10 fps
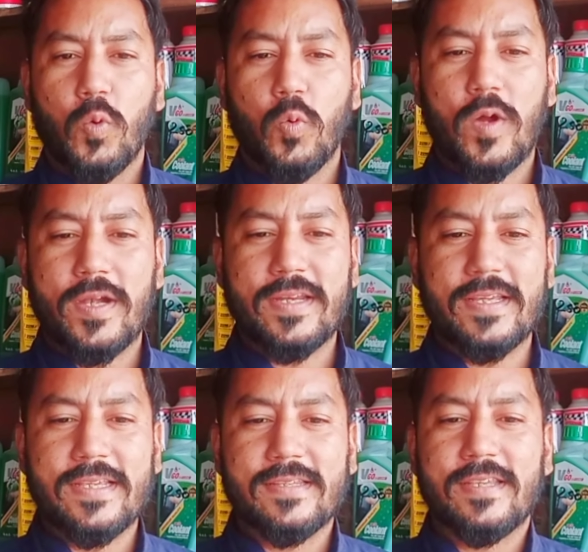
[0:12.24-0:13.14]
What
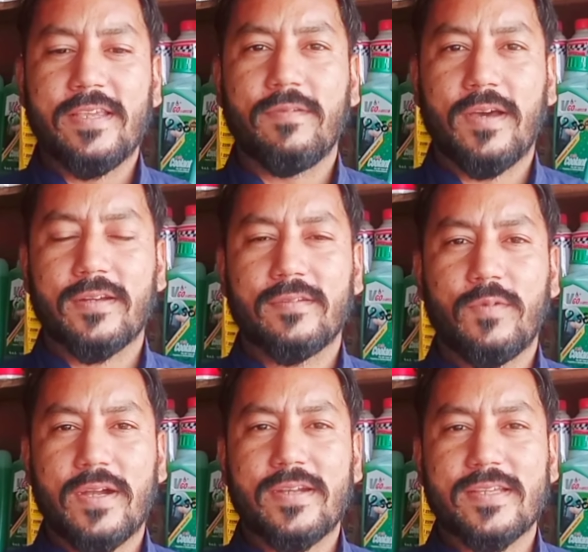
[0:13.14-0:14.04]
is he work?
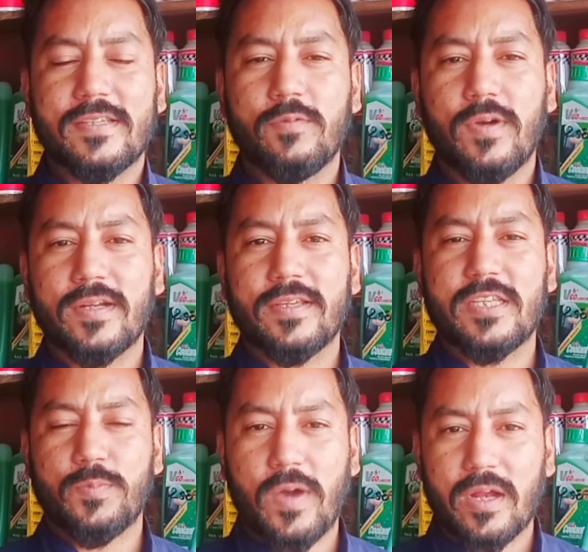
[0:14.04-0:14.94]
What does he work?
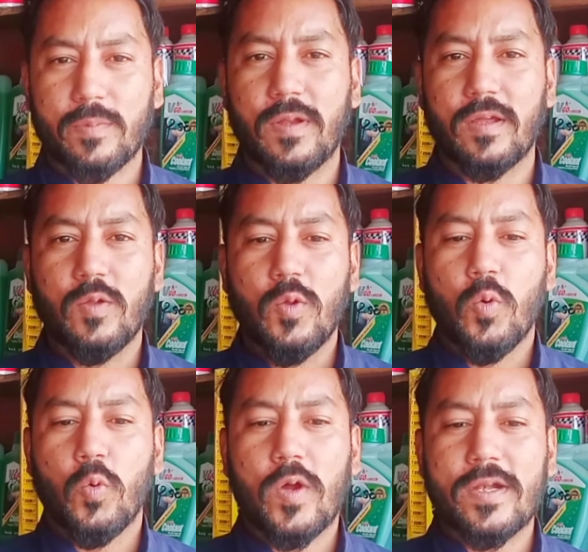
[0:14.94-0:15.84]
Spark plug.
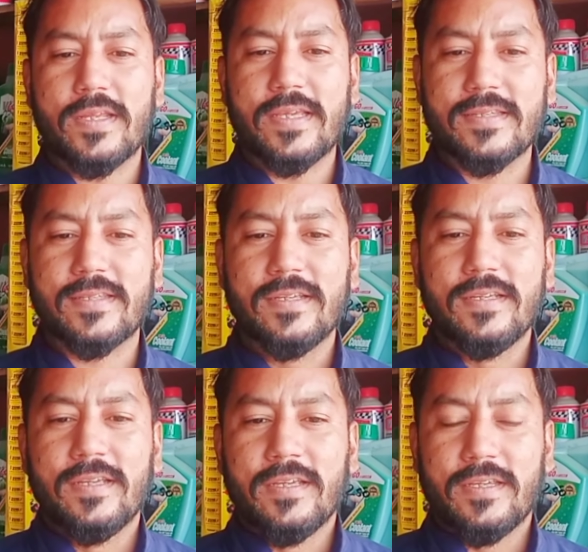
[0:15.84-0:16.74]
What is
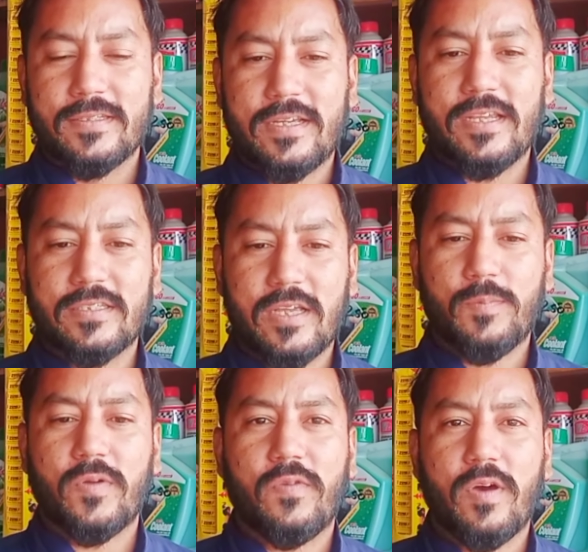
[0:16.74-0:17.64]

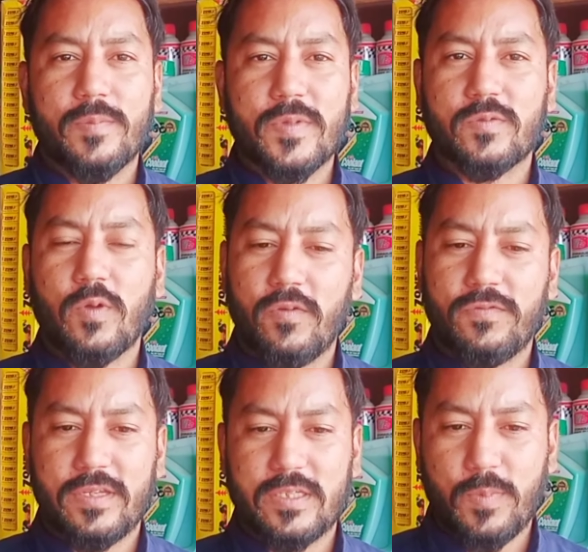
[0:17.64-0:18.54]
the performance
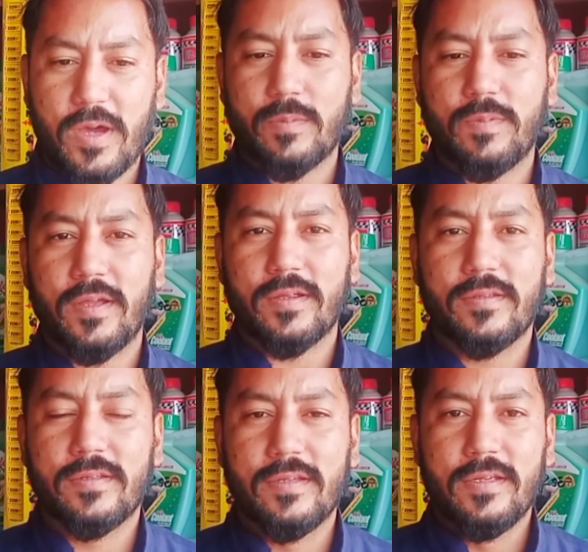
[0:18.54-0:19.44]
of spark plug?
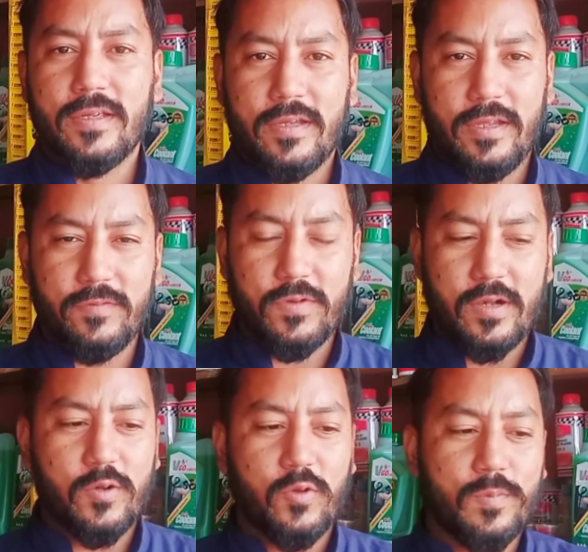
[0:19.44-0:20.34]
In
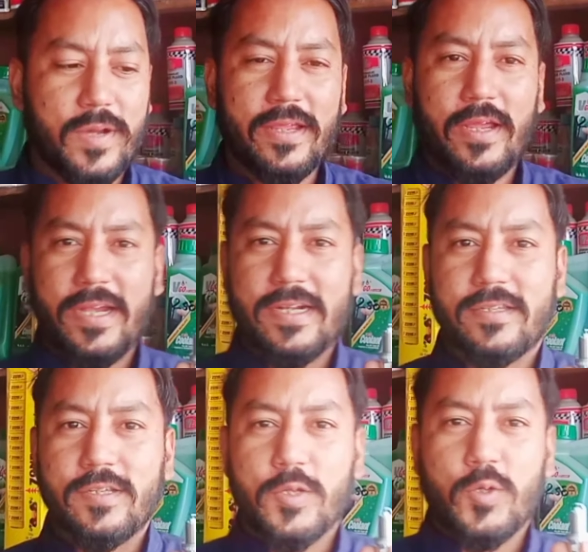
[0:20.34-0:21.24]
front of my
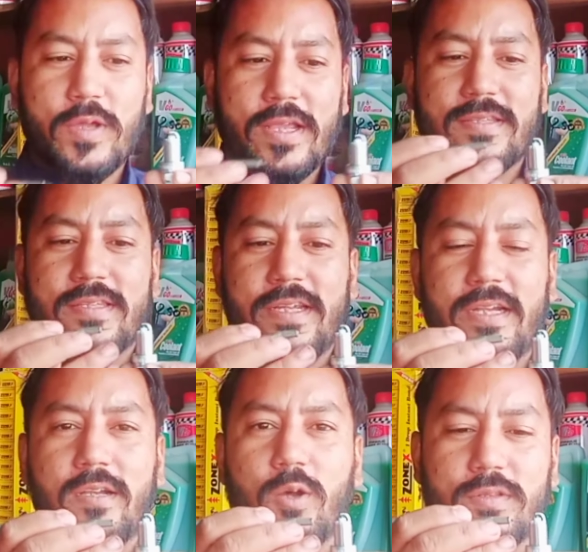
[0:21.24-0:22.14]
hands, you can
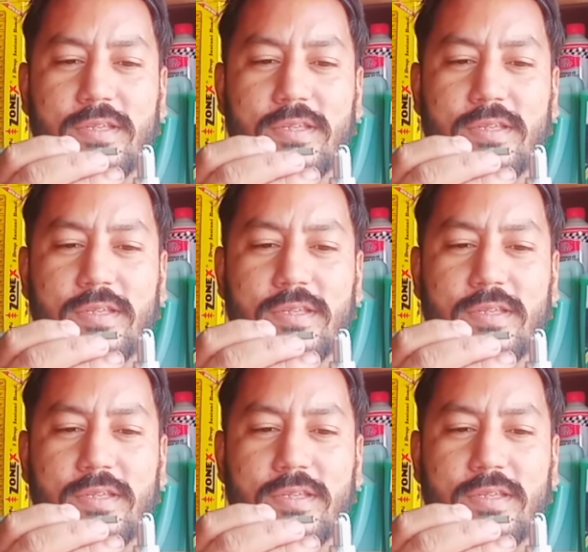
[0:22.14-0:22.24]
see it now.